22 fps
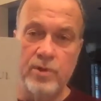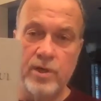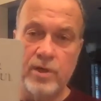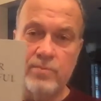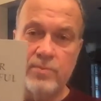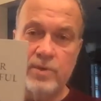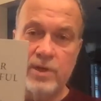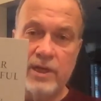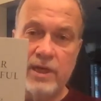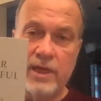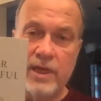I
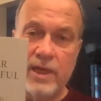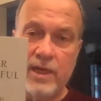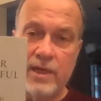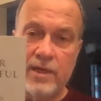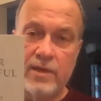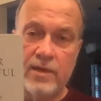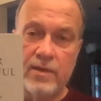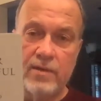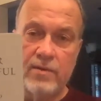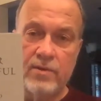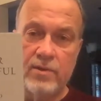
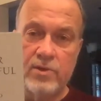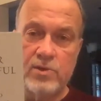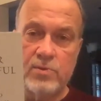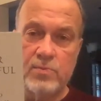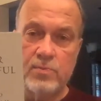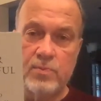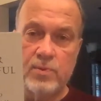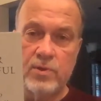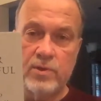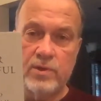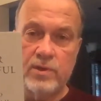began this
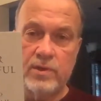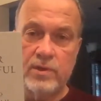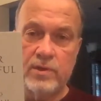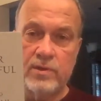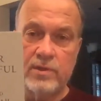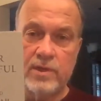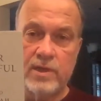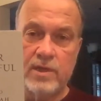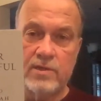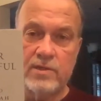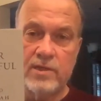book that
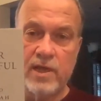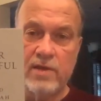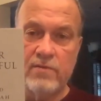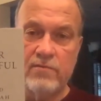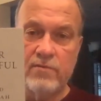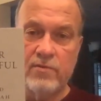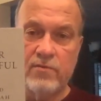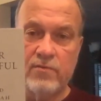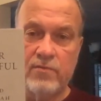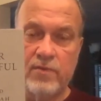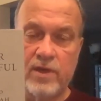says
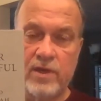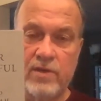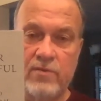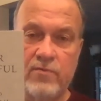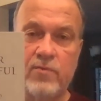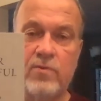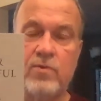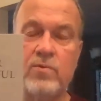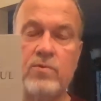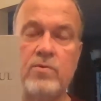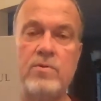Ever
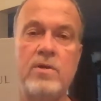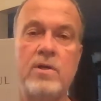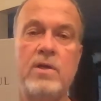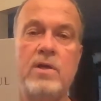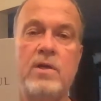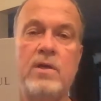Faithful.